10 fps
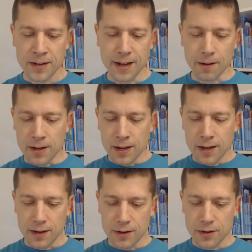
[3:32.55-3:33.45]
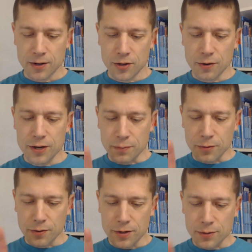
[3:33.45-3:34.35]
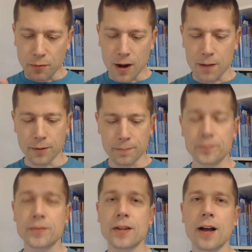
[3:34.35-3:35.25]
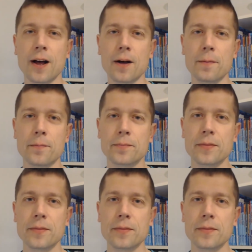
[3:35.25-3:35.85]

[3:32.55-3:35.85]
Now, uh, there is a, there is a problem um,